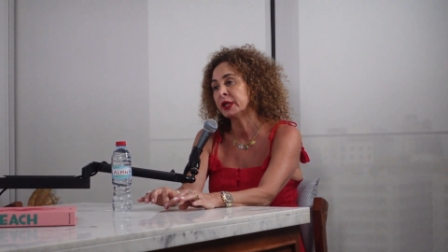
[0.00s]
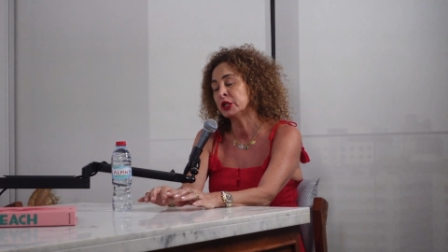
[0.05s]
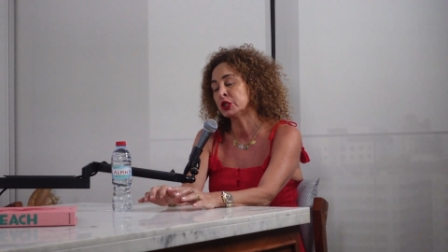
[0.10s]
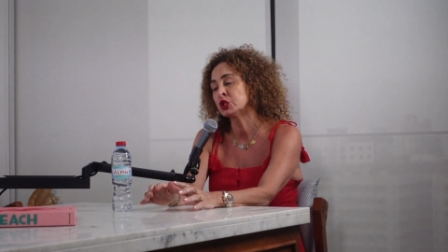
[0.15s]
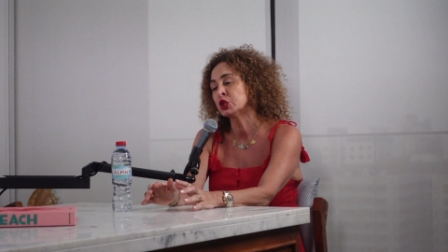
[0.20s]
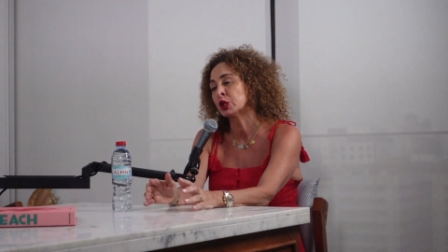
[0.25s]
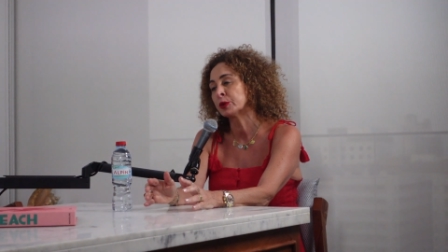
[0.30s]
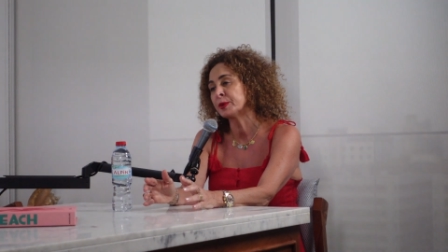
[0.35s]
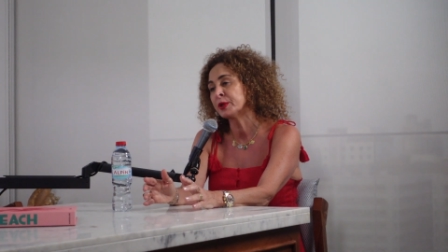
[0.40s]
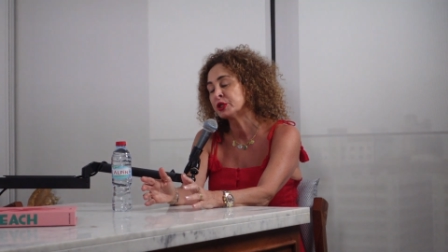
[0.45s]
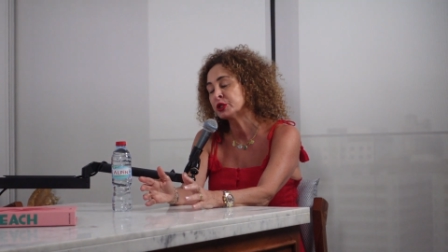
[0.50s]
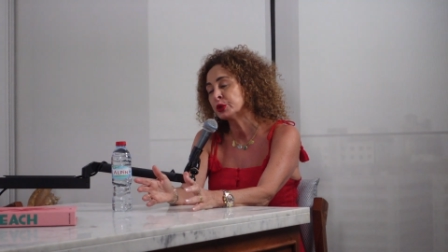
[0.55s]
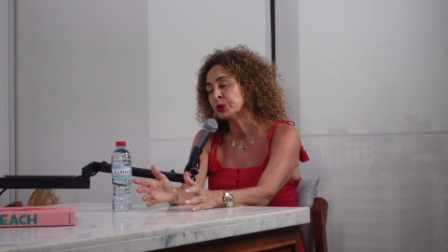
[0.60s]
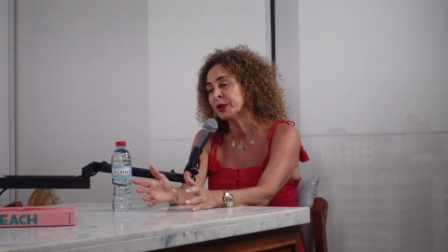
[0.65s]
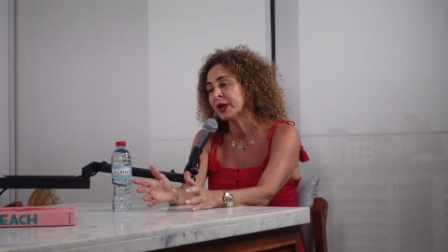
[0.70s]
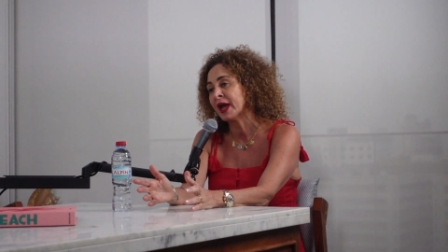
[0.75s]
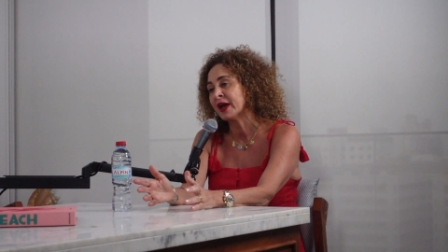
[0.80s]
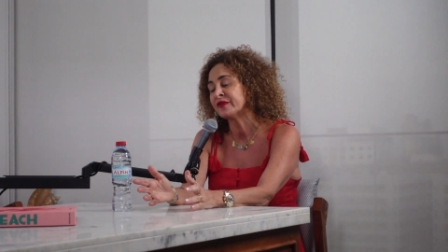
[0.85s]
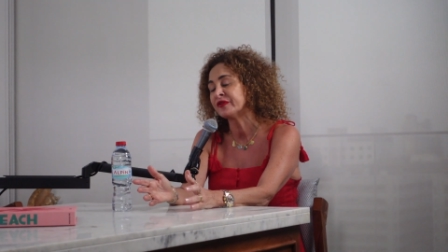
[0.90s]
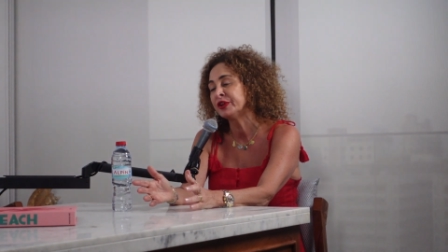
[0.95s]
it took me two
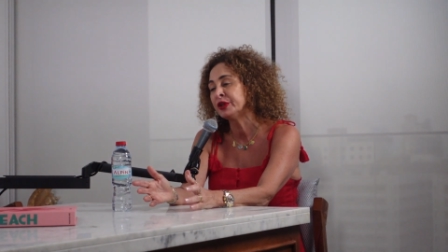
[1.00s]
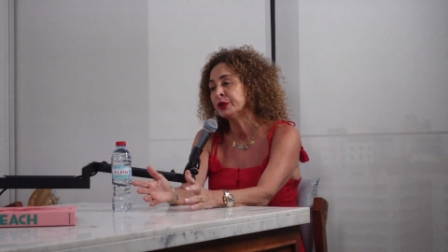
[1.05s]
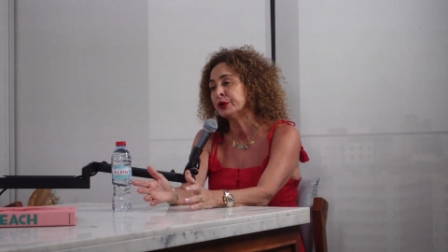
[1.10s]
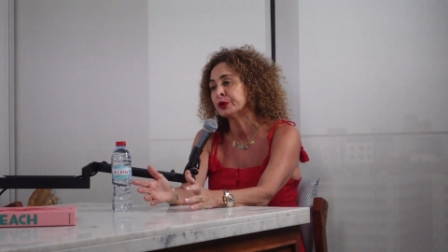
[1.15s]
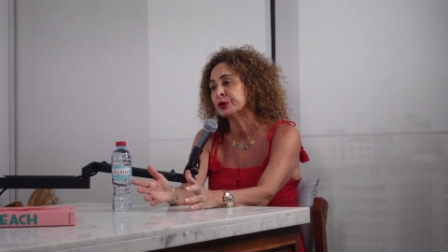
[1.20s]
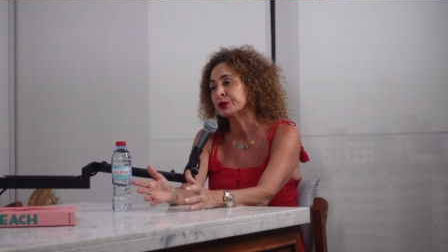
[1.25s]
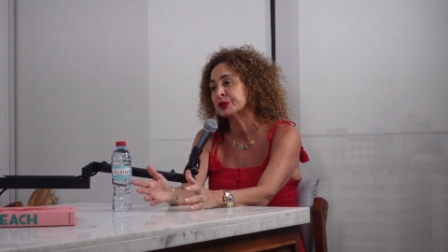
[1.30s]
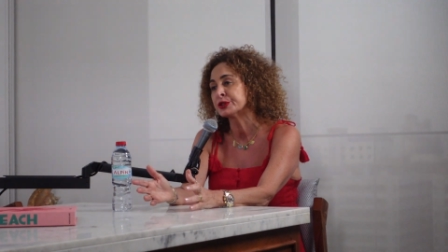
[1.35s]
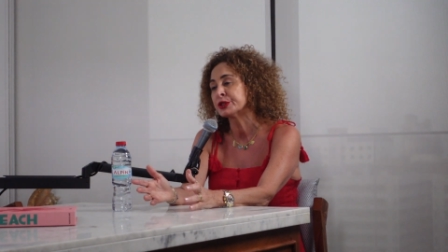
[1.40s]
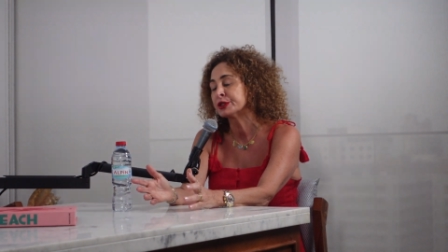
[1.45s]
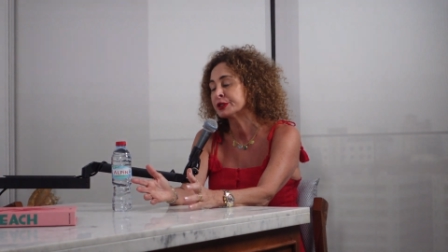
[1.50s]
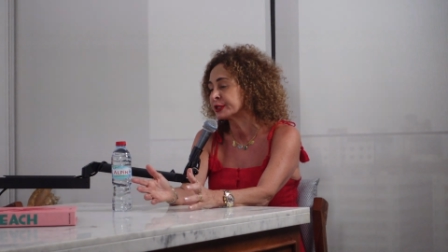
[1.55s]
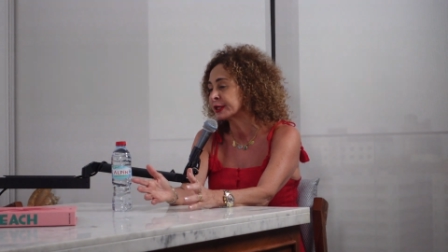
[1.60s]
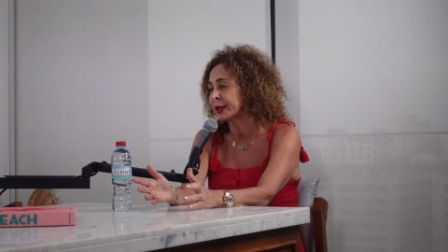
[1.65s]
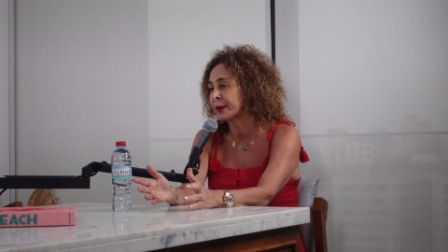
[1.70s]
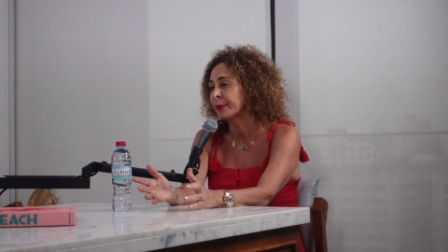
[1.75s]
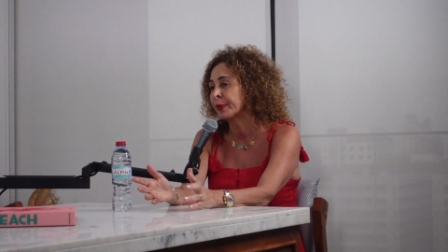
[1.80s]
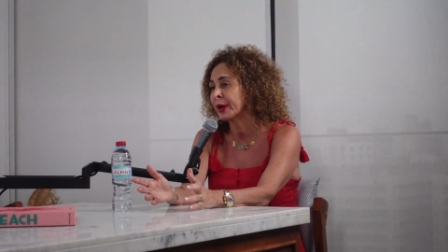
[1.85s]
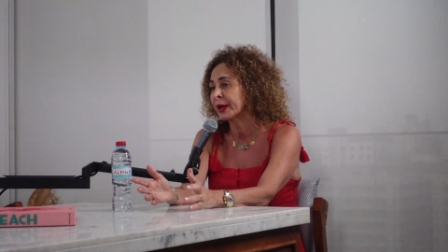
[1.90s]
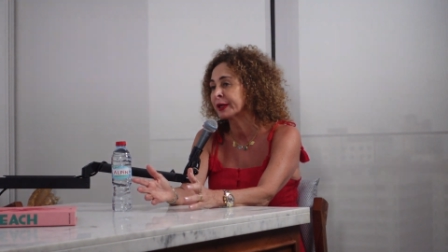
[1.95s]
and a half years to
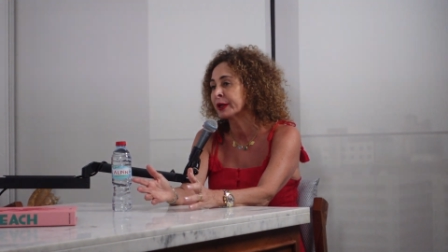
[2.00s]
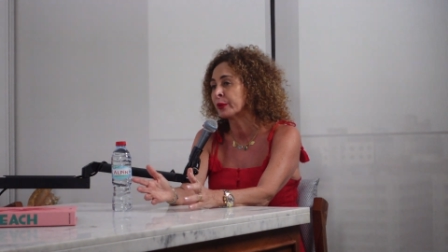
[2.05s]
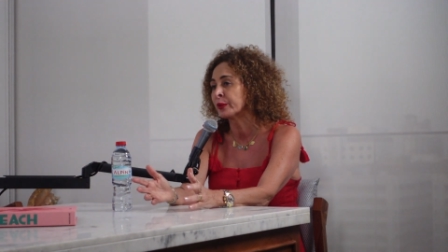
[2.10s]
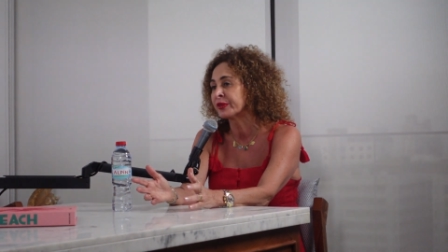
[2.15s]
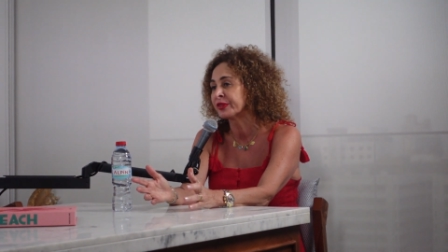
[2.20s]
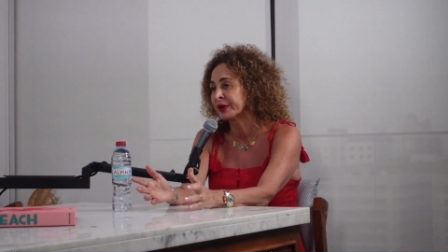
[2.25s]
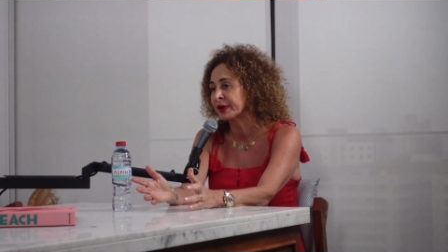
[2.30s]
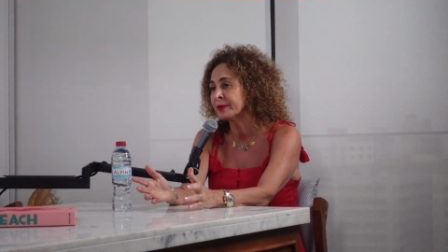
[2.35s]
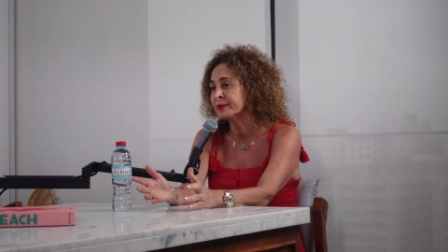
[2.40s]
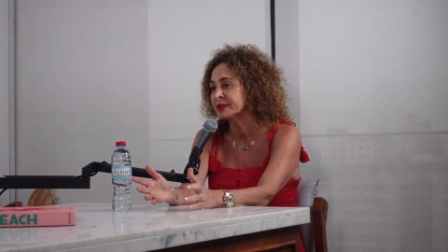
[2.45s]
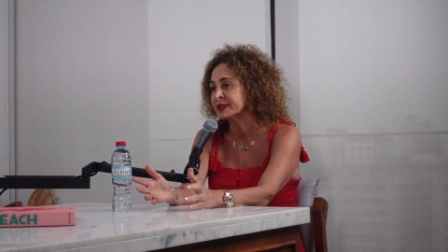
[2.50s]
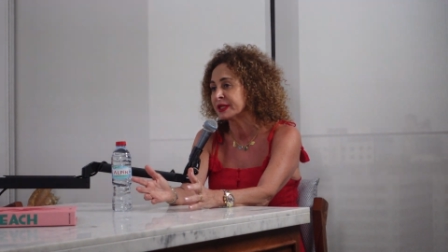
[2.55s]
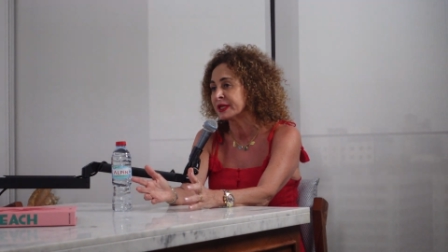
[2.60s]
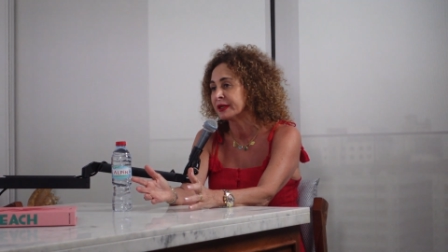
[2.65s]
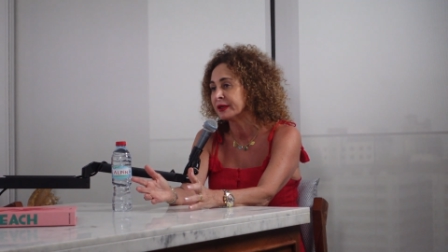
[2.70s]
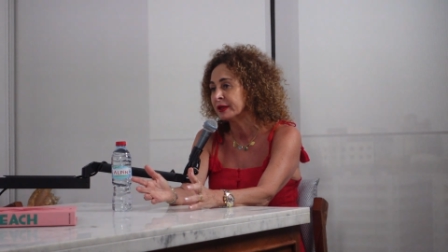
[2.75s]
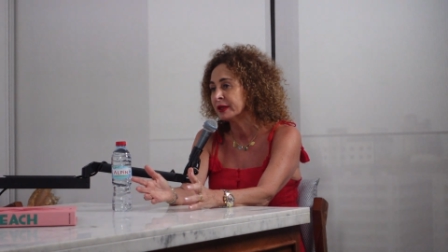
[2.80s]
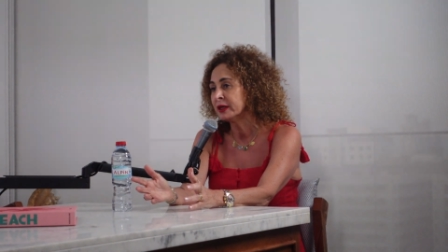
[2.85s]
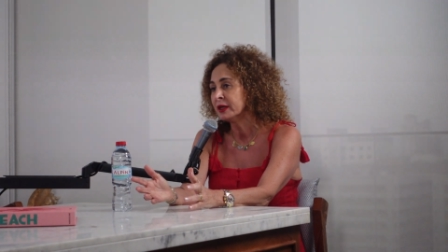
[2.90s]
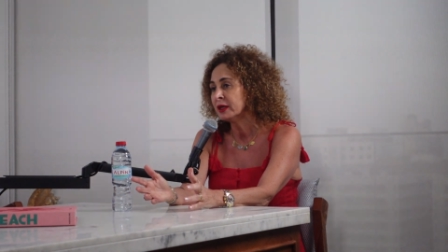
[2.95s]
get pregnant with Ramzi.